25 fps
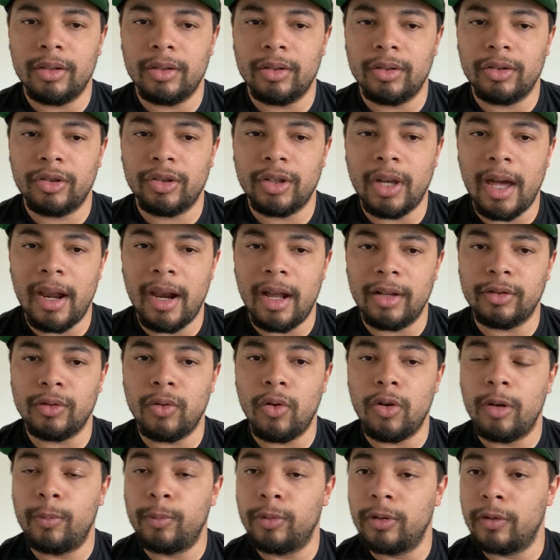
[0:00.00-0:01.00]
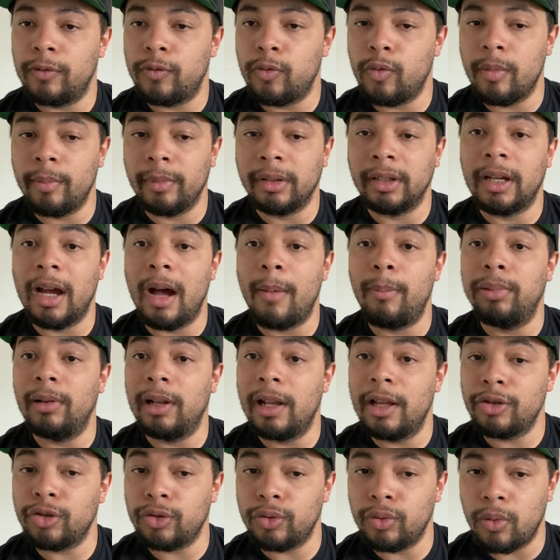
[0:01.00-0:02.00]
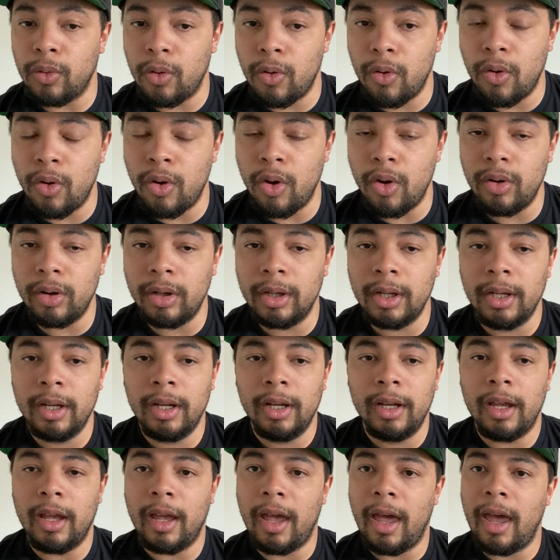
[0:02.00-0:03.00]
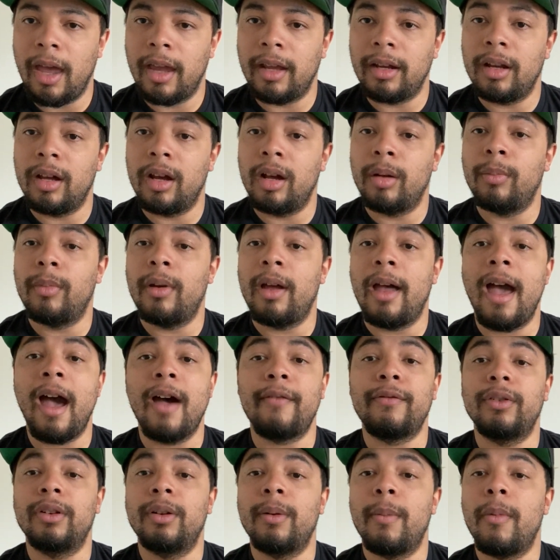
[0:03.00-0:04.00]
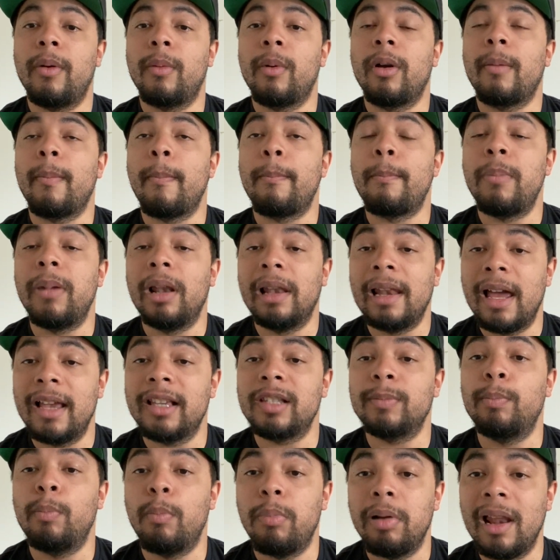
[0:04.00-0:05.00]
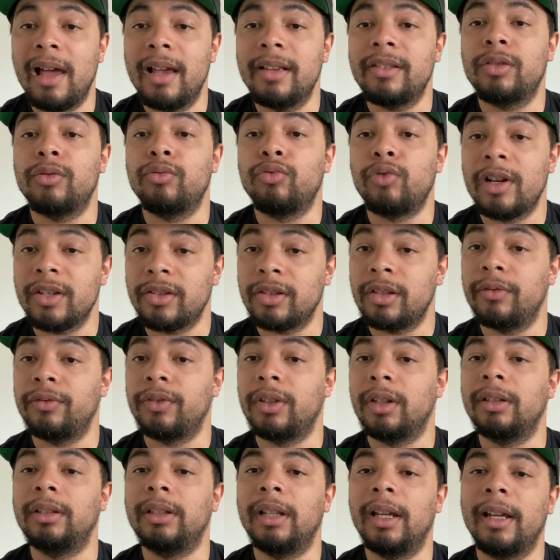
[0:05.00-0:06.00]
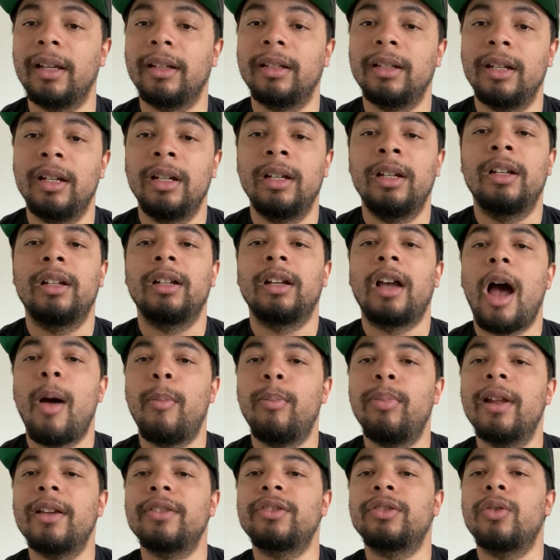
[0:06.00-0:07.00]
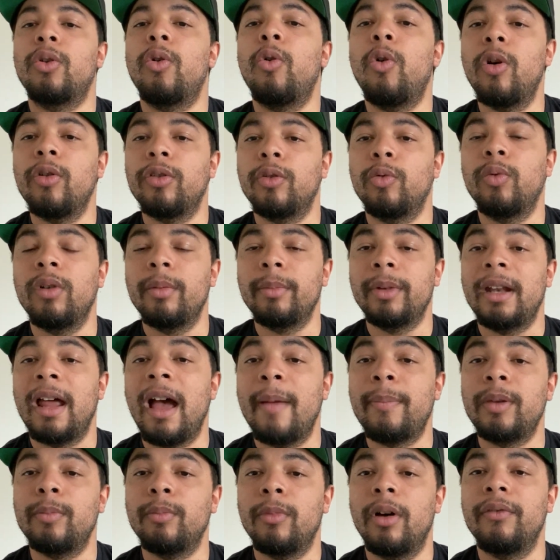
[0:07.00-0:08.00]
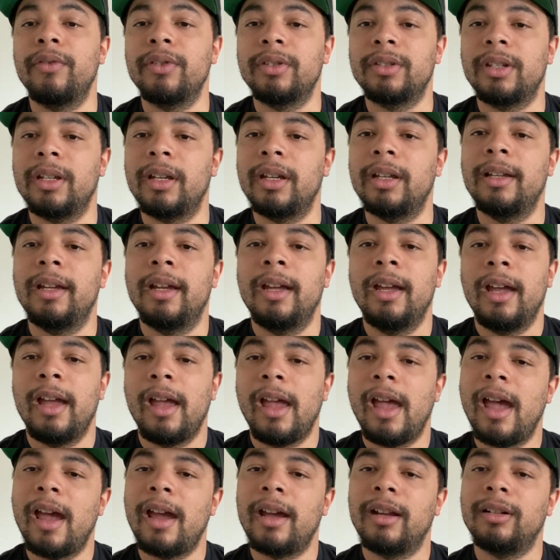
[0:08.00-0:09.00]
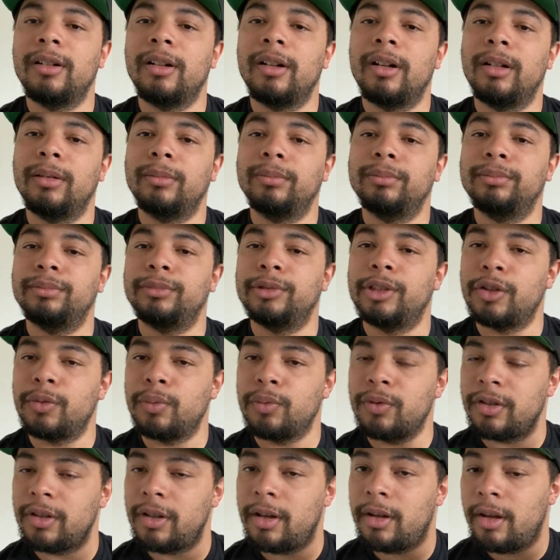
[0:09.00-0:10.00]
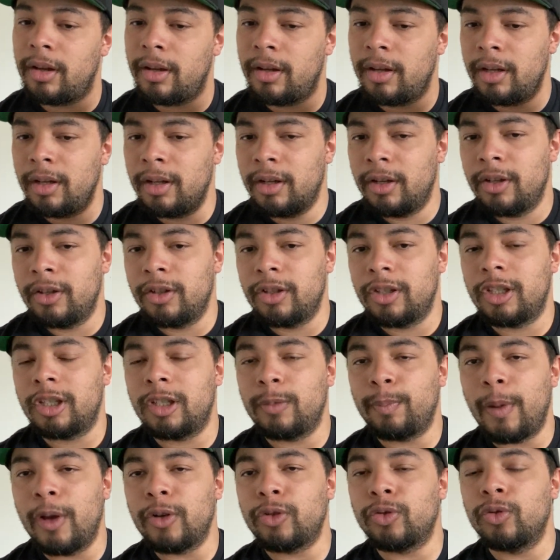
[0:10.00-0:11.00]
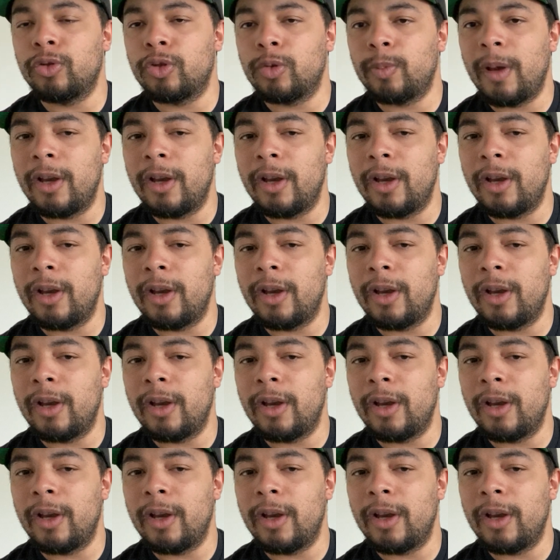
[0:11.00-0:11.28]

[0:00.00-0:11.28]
Shout out to all the beautiful women. God bless you all, and have a blessed rest of your day. God bless to all the women. Happy Mother's Day. And this was a special